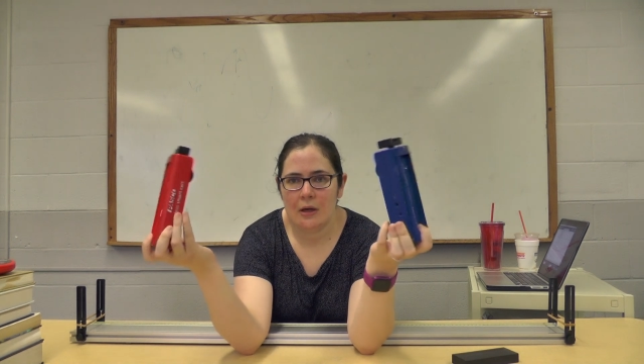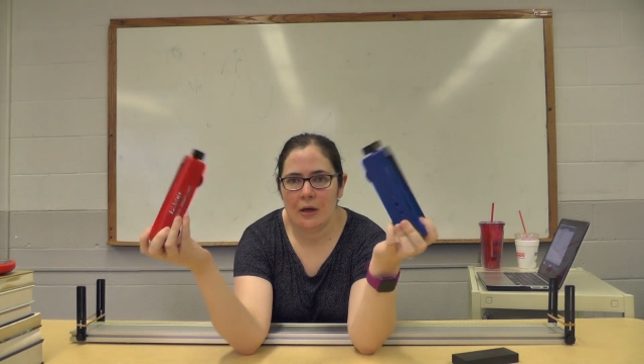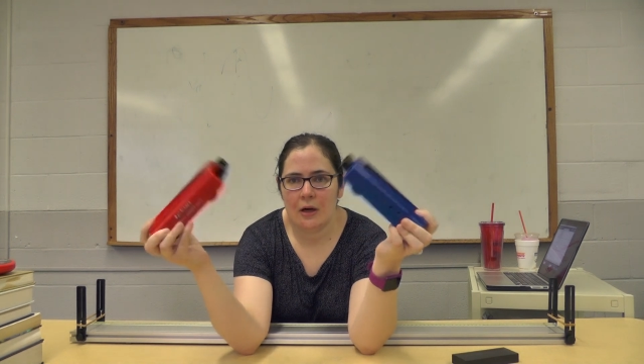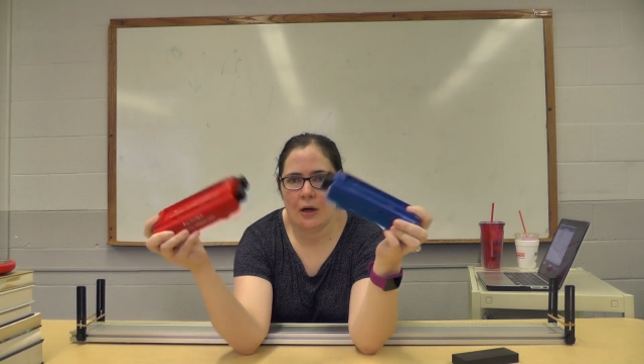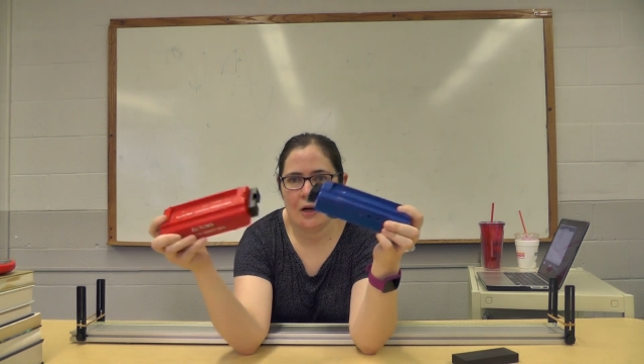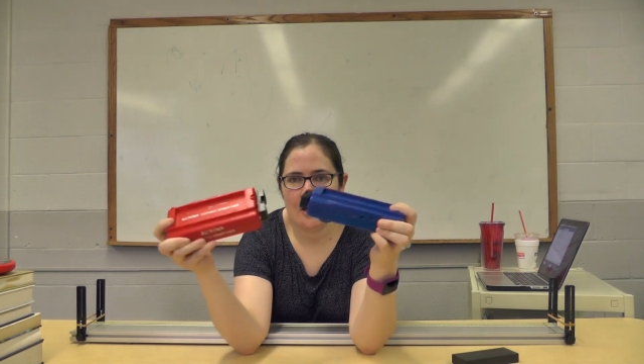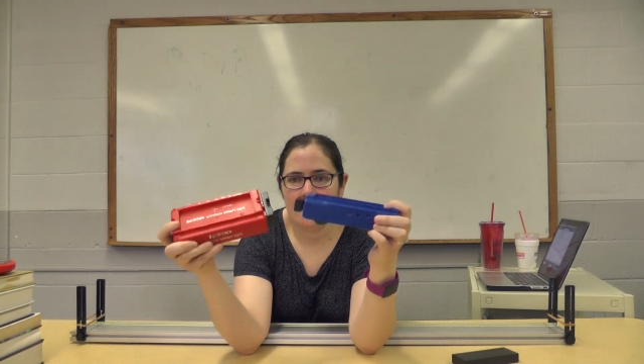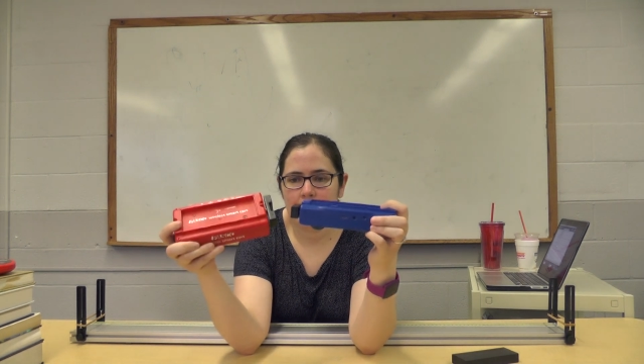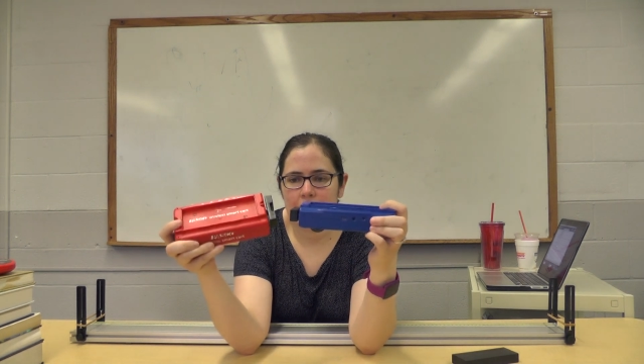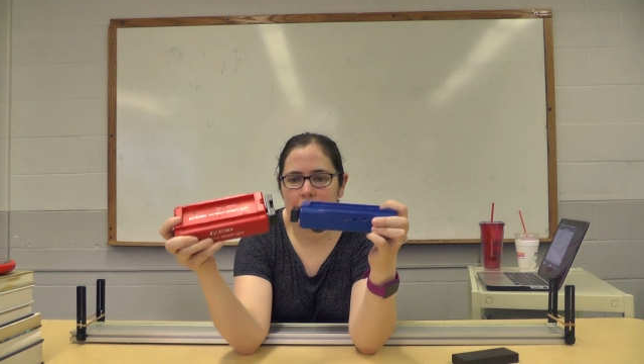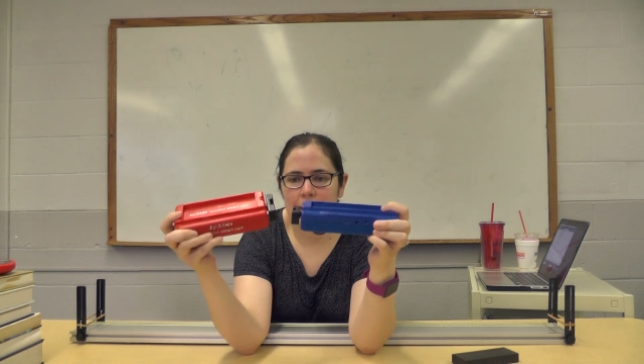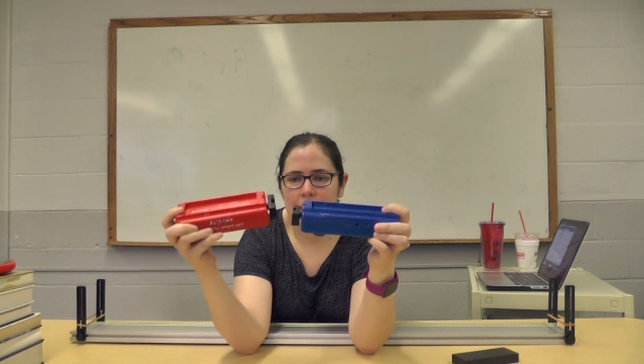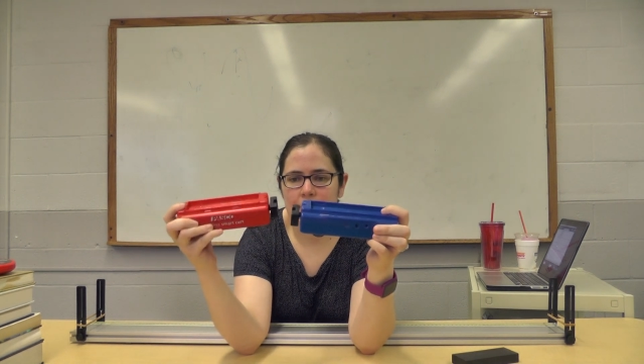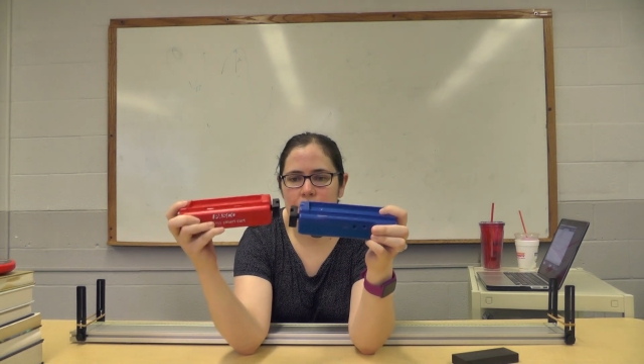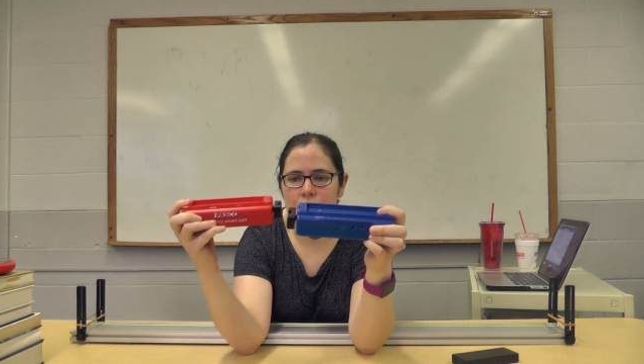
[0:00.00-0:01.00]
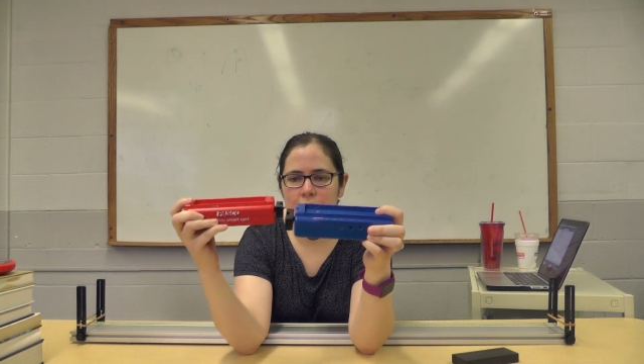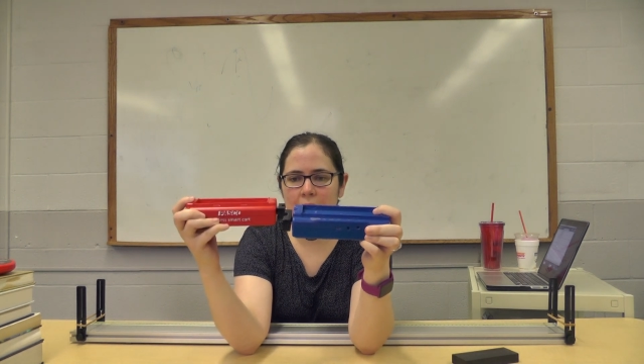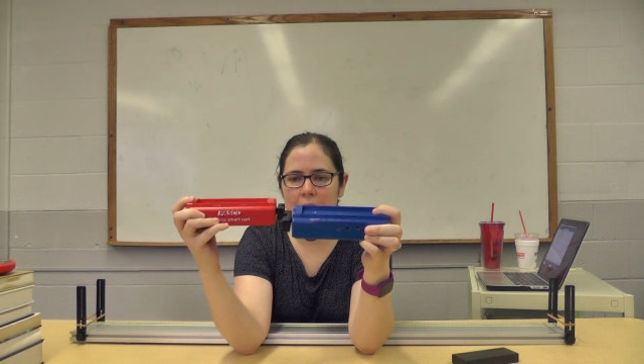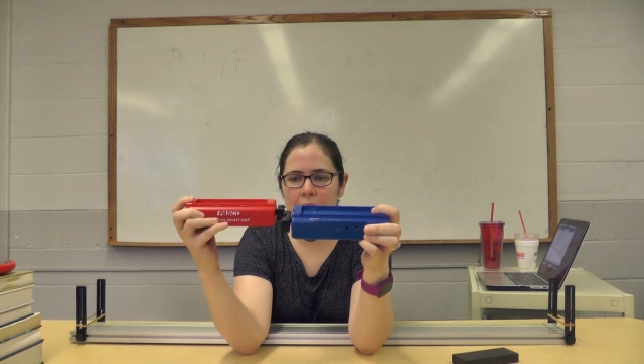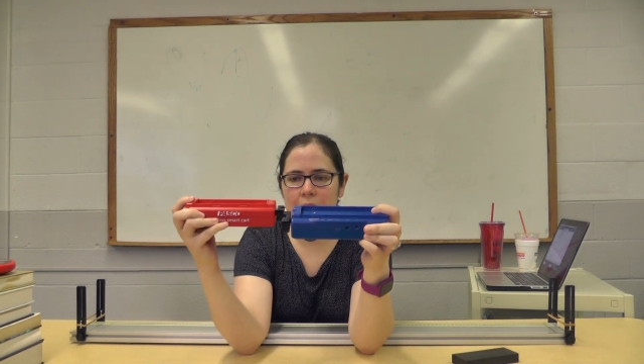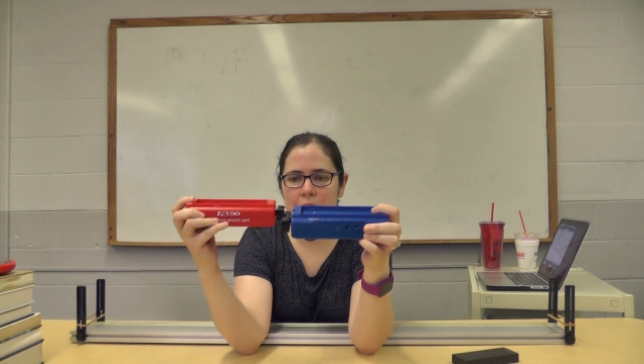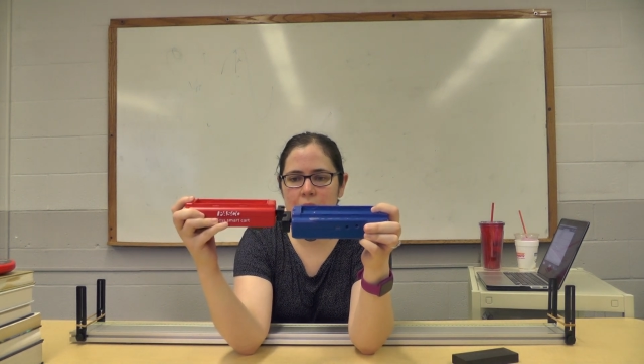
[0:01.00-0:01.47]
And then
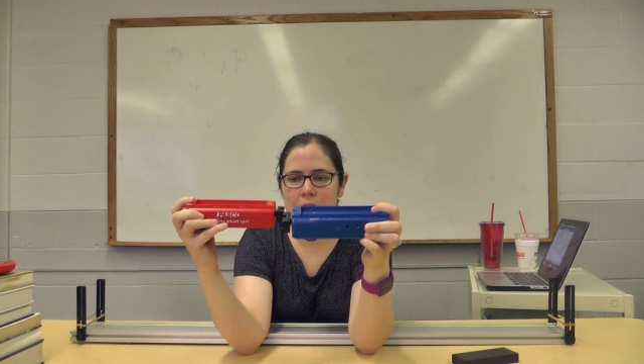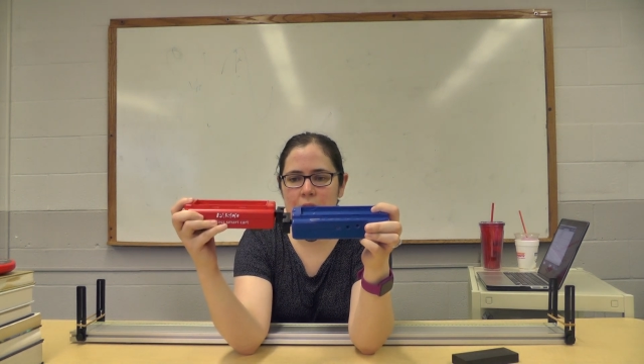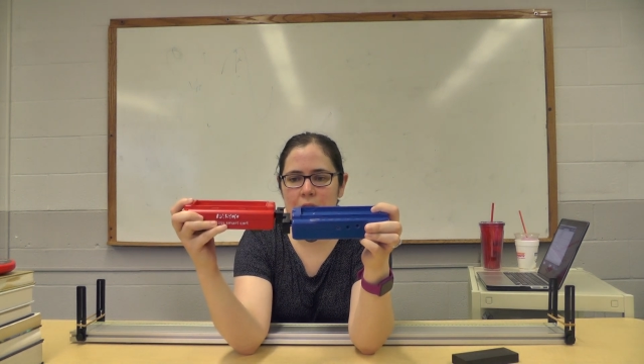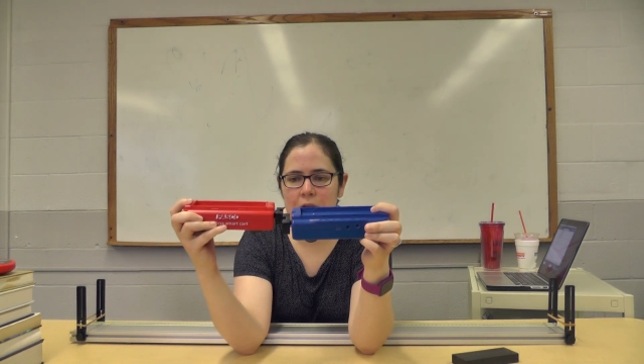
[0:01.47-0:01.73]
attract